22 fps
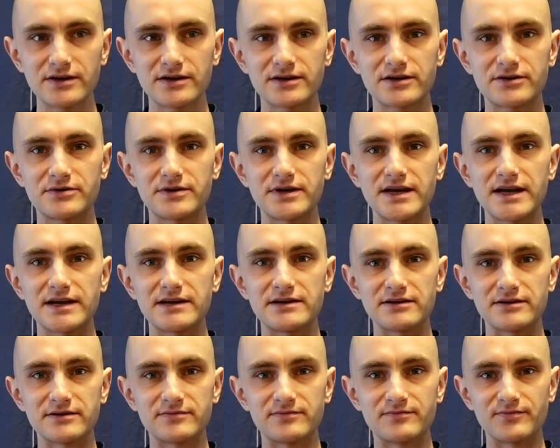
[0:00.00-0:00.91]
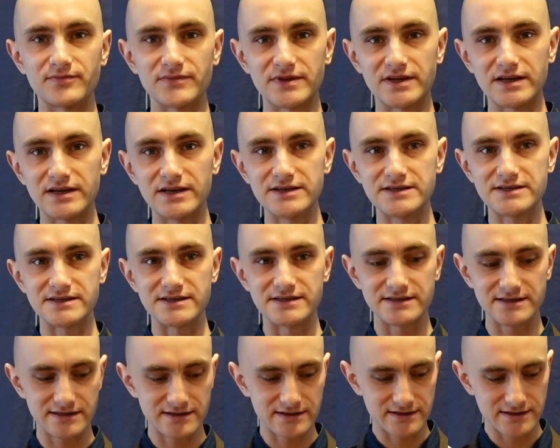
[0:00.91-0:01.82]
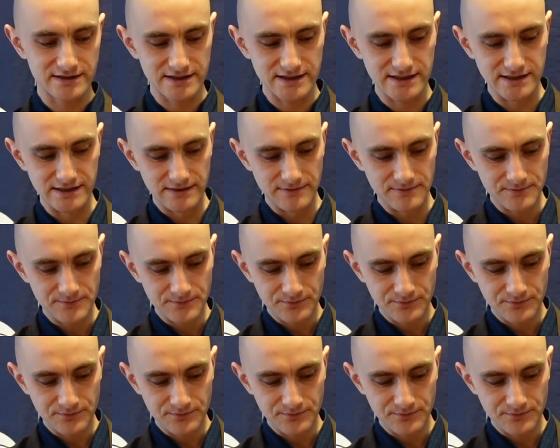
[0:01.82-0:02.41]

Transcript: create a delicious tea.